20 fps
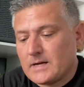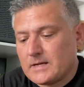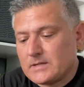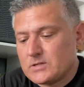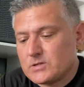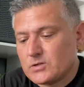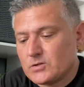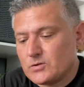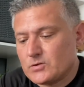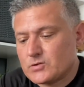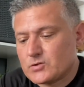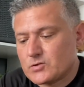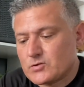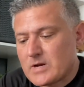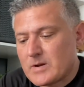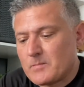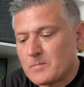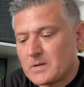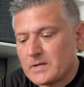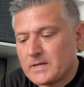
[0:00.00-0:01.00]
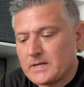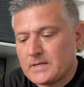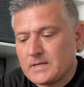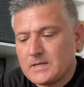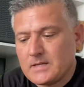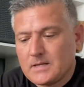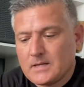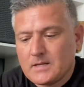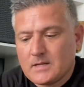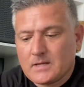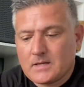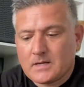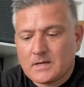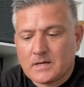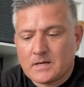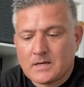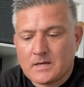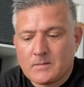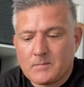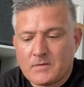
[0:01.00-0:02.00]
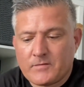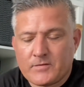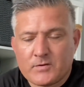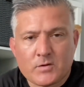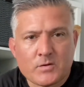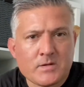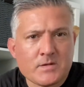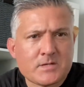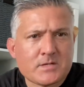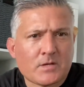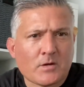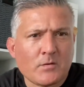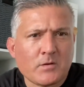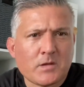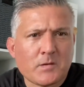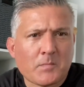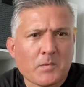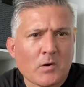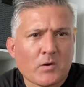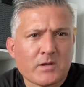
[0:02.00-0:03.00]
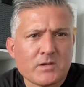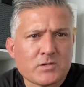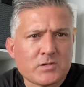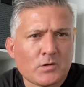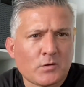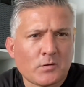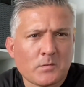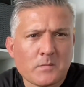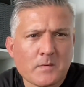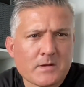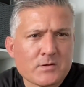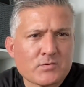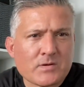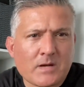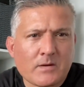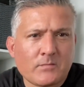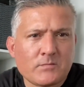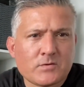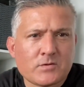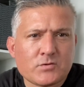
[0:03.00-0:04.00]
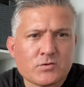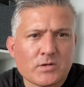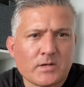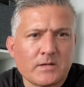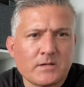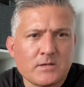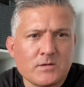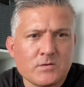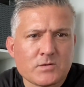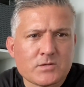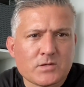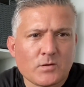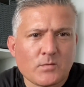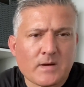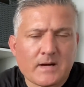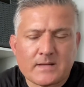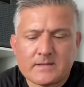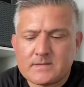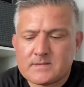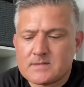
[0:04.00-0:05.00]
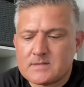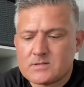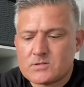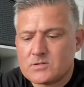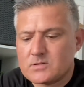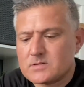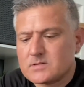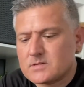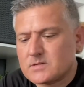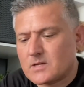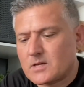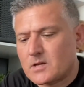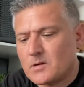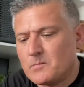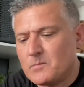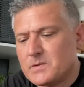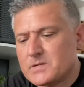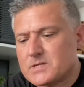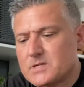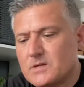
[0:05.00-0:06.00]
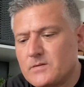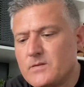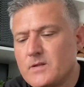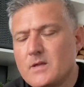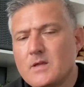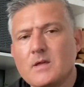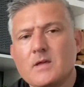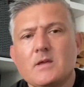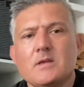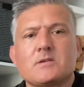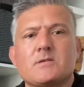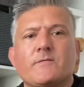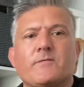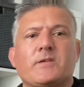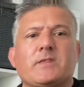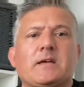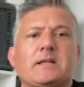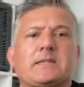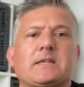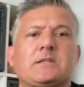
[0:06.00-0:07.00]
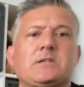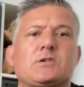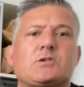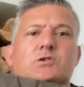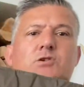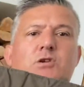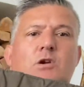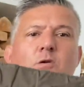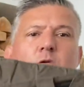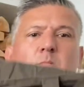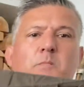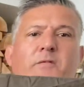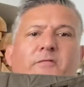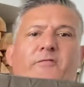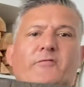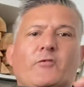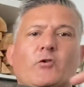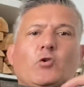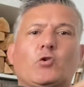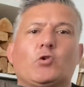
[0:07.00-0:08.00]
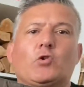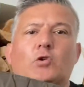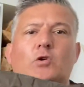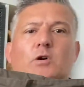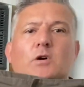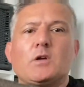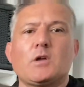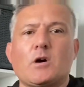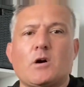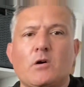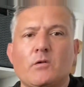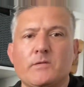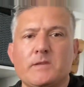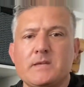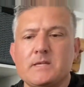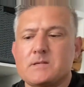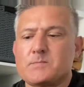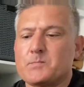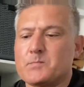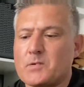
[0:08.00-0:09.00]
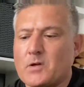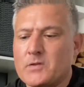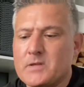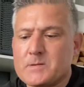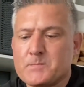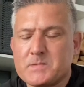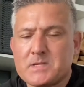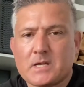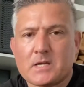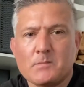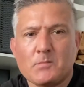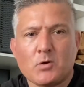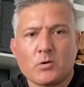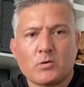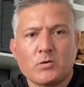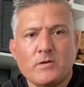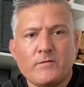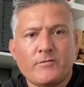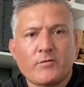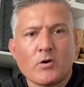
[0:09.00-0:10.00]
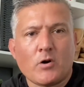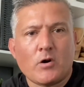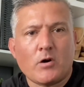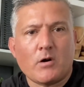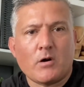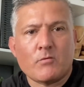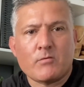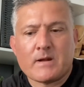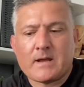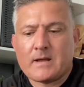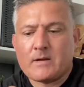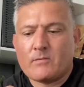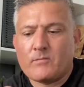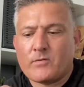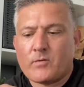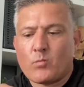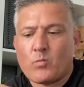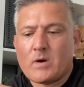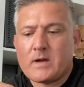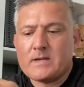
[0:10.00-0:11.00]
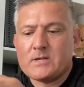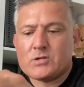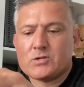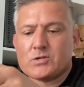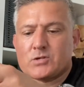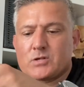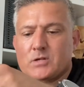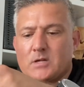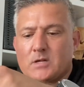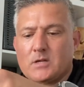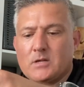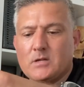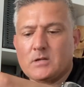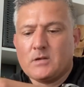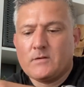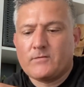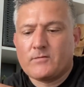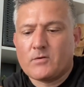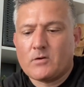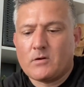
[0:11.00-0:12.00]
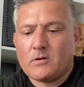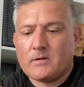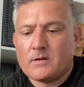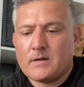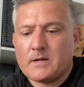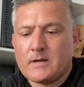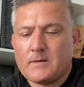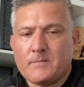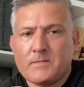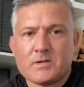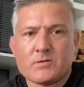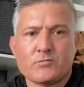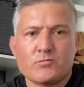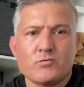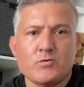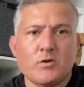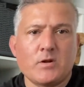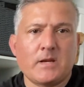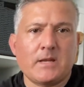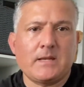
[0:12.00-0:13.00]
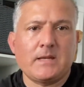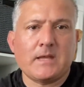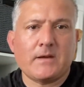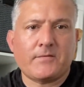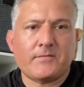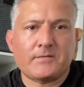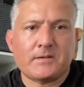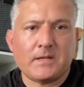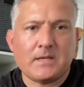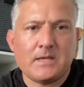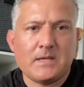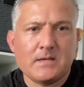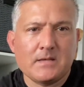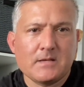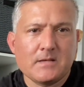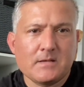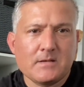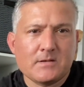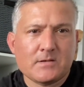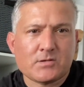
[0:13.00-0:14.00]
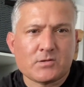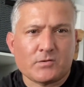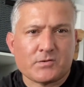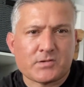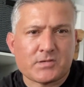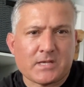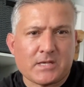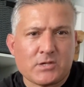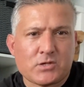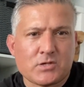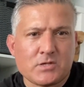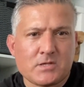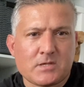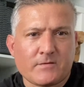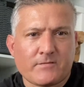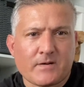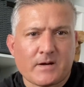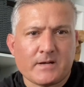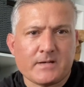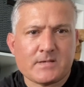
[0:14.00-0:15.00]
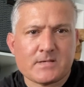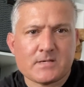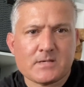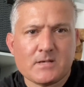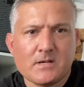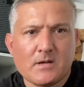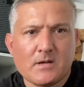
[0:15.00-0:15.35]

you're scrambling. If you do need to go in your pockets, you don't want to mess around trying to use 2 hands. It's just cumbersome. Something that I didn't show you before on this particular model, you've got around the waist, you've got this really nifty sort of cinching device